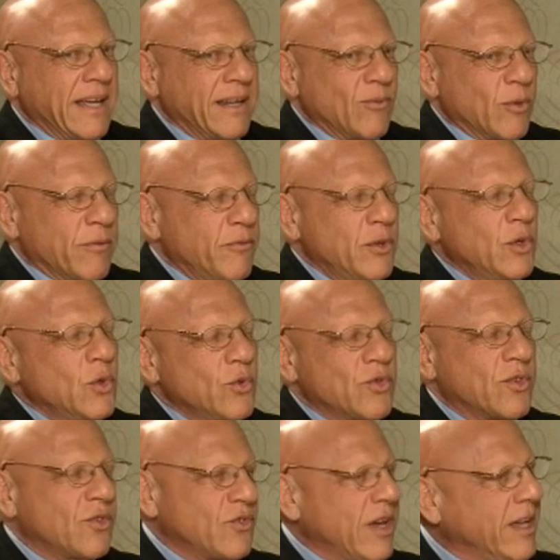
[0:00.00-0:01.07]
and
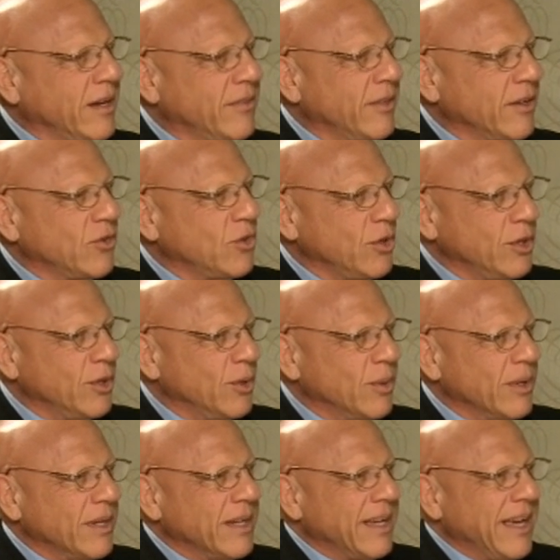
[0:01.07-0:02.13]
refused to say anything to
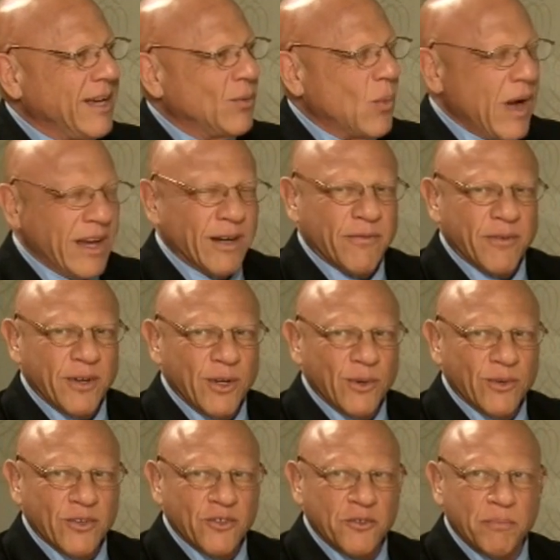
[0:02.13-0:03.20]
you and waited for
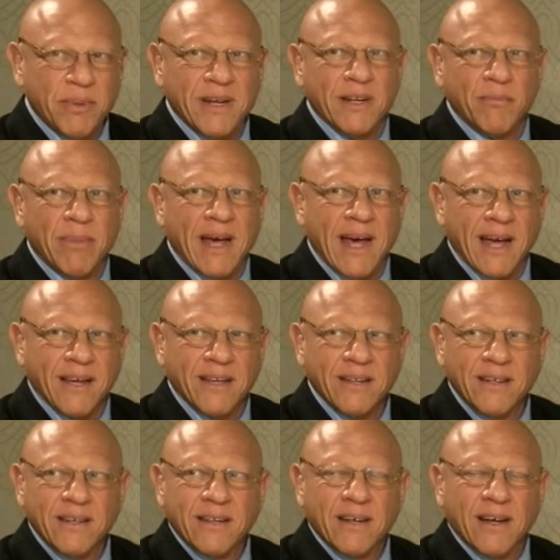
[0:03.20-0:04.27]
you to spit it back
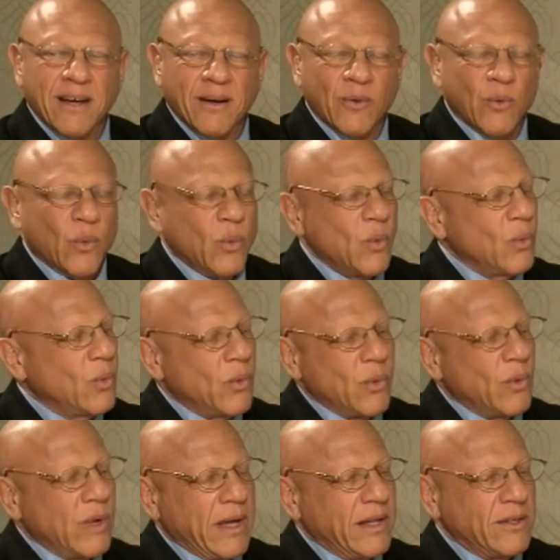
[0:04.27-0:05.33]

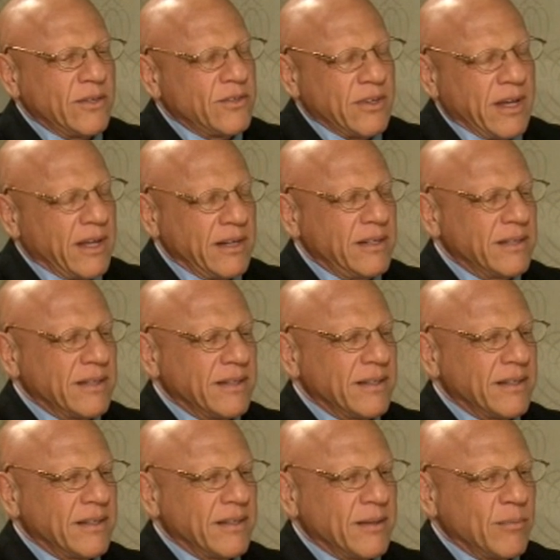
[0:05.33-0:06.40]
and said,
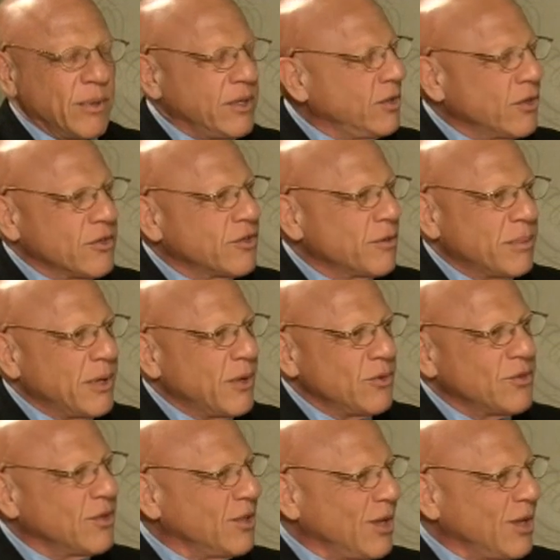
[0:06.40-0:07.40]
but you're supposed to